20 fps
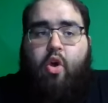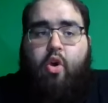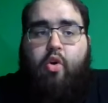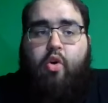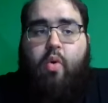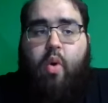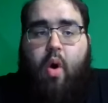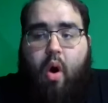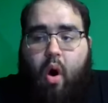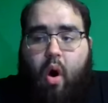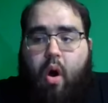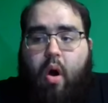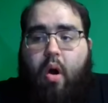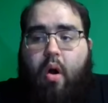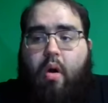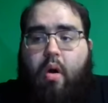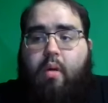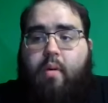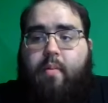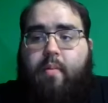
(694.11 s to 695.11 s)
who
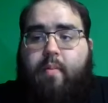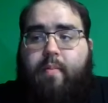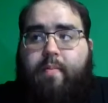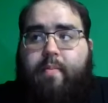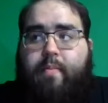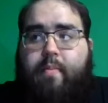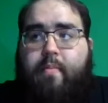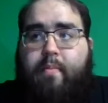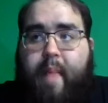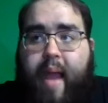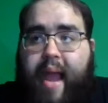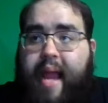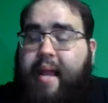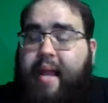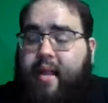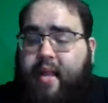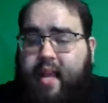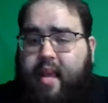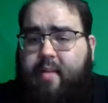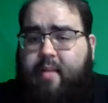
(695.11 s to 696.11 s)
are
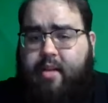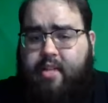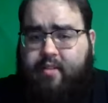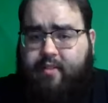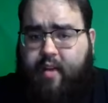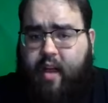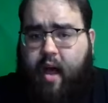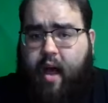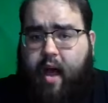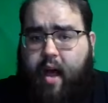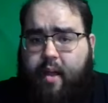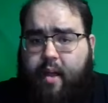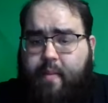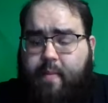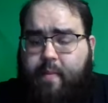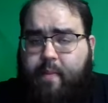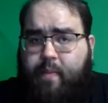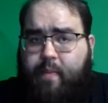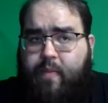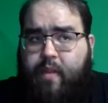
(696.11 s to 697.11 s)
made in the image of God,